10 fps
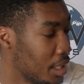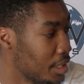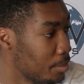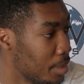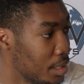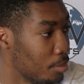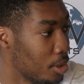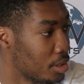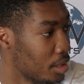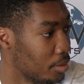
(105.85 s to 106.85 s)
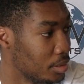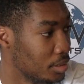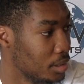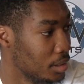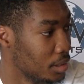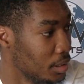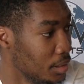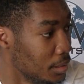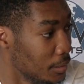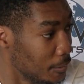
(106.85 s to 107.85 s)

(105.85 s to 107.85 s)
and I just made the most of it.